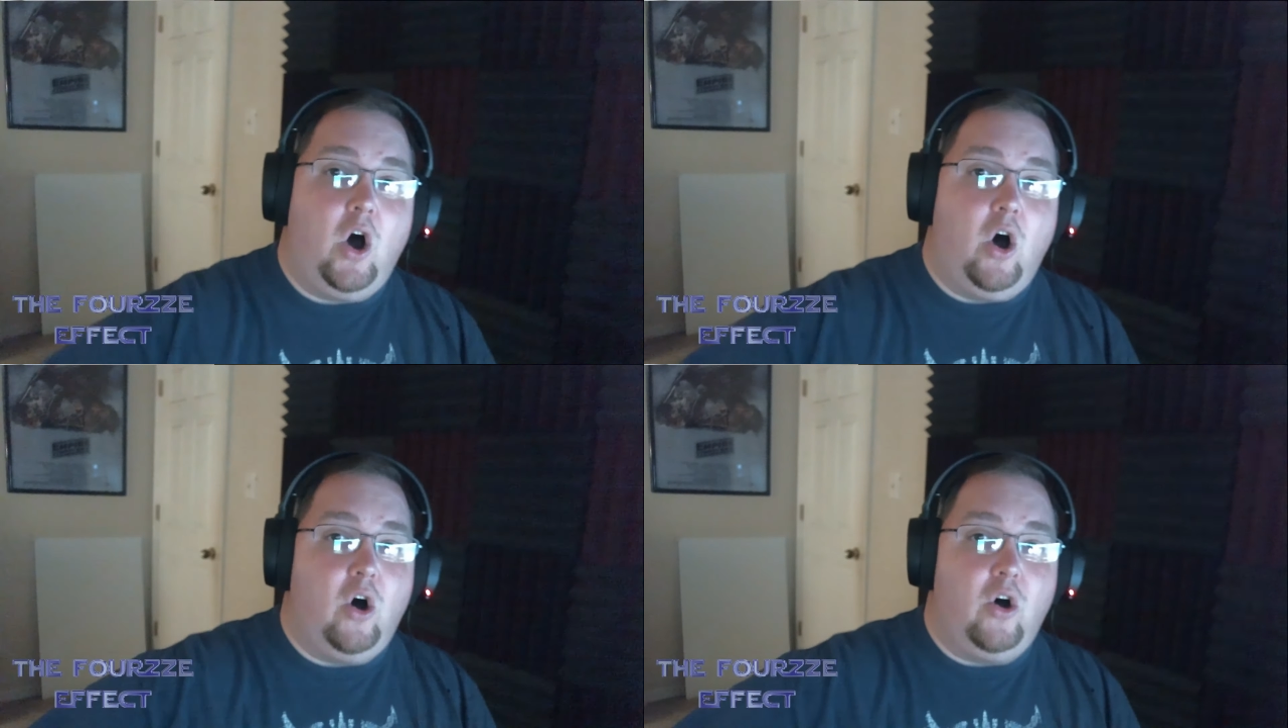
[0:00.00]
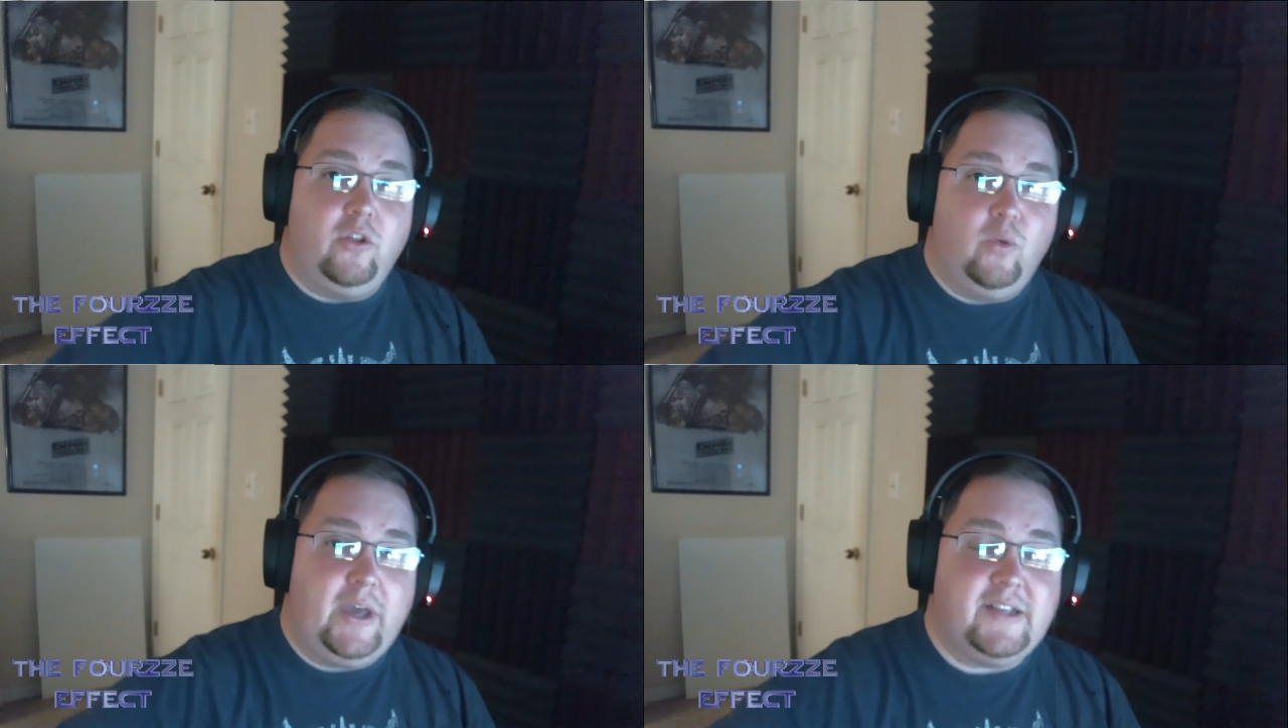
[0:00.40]
all
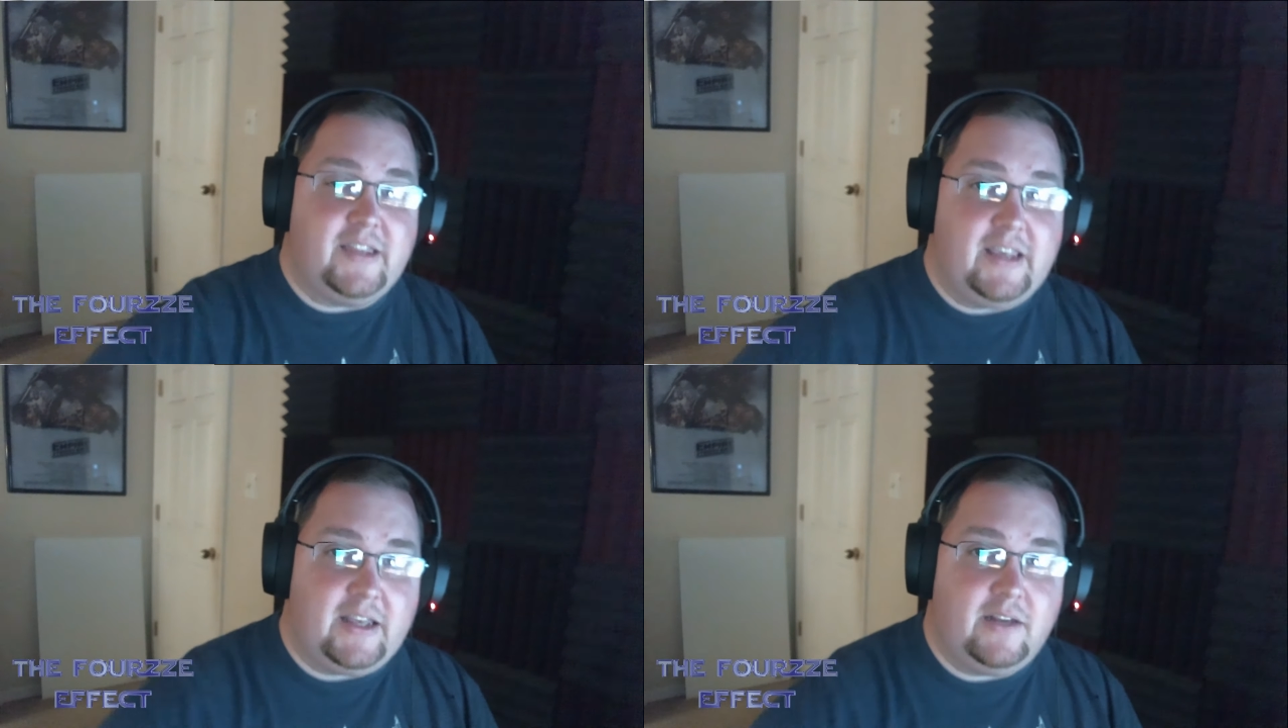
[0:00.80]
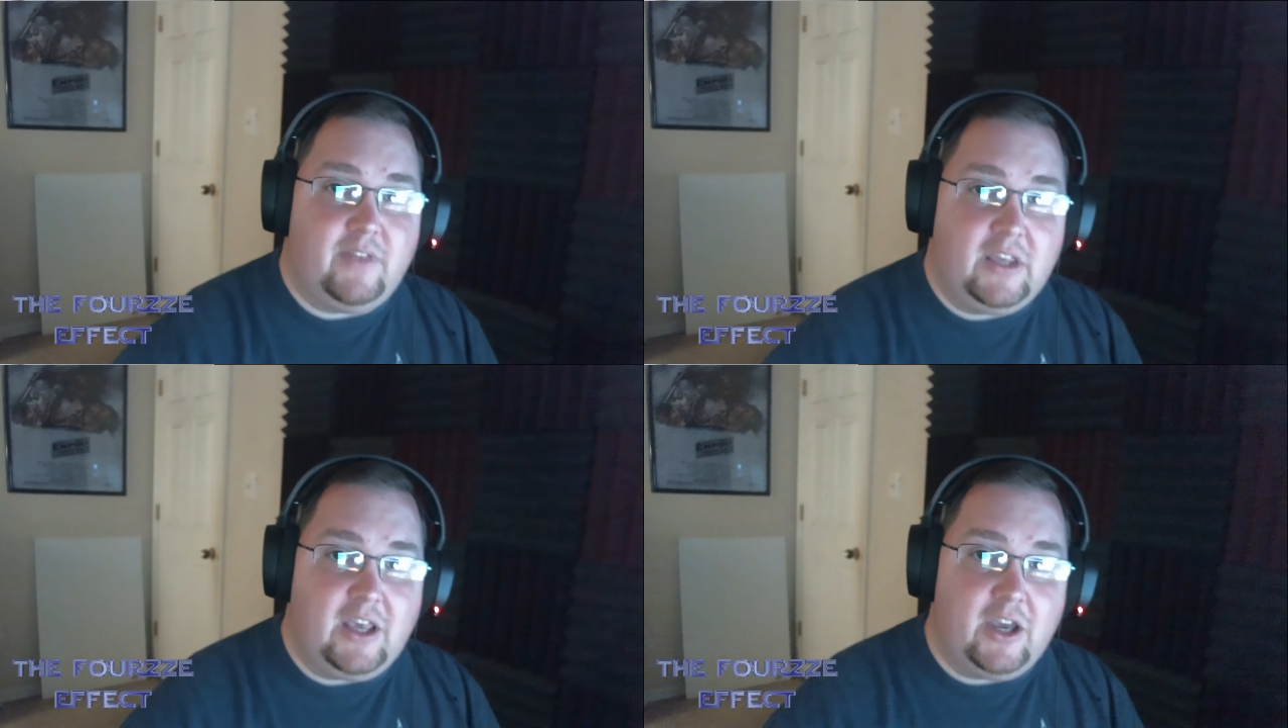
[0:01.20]
the way to the end of
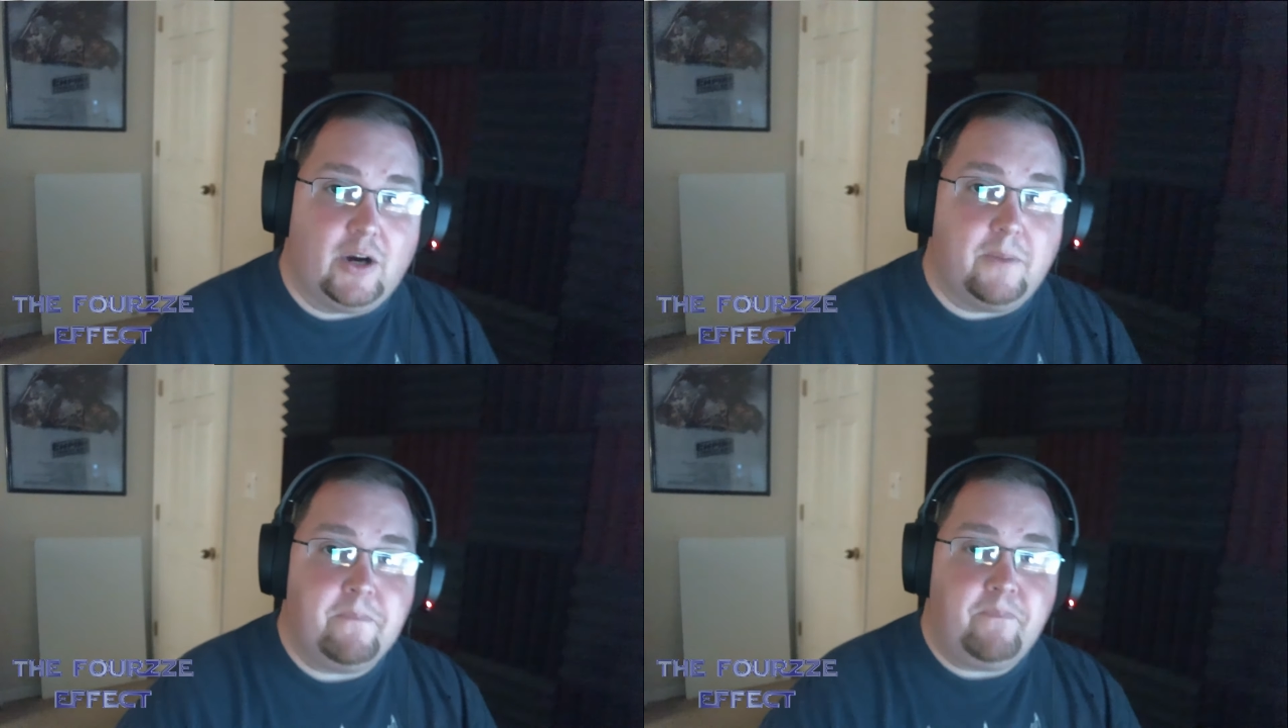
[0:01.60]
the year.